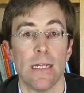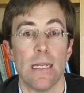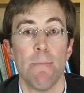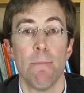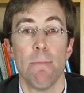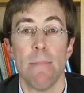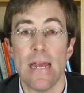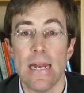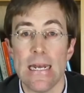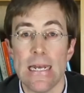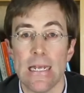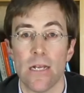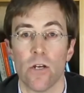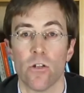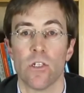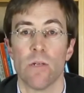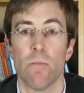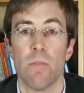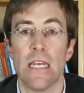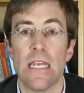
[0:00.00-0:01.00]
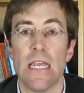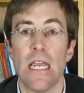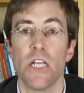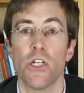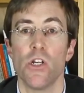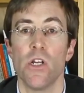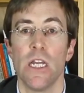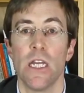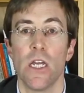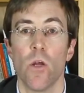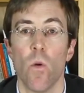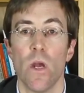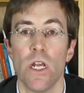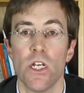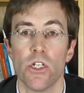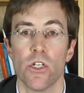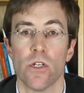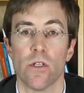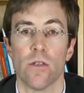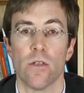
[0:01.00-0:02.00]
depending on the obligation in
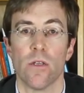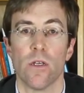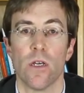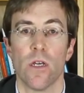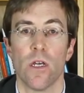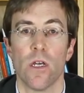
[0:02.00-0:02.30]
question,